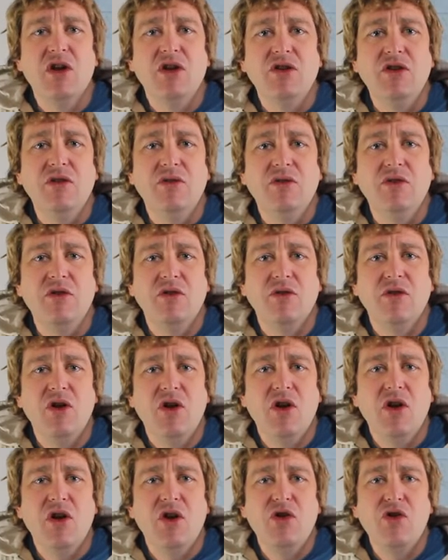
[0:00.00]
You're
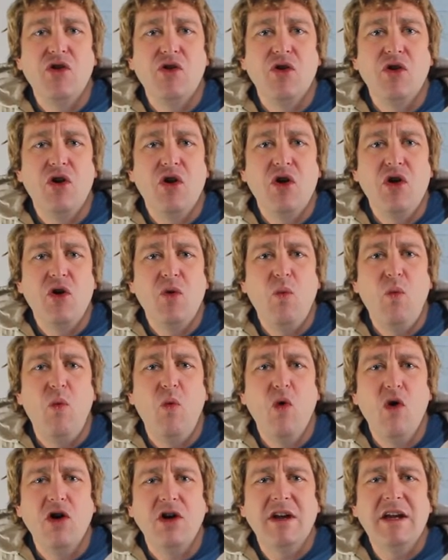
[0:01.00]

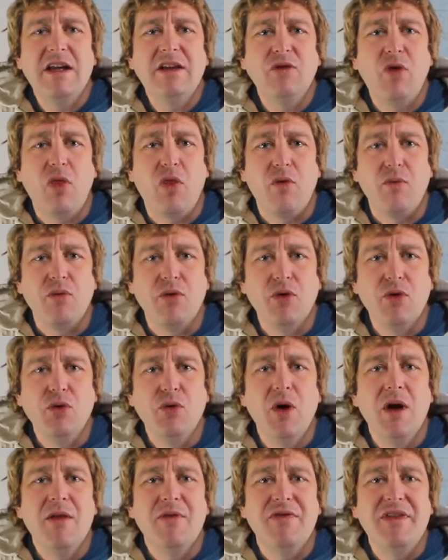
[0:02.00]
working
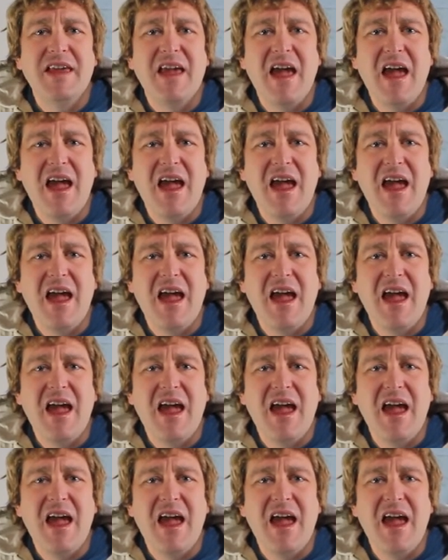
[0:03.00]
through the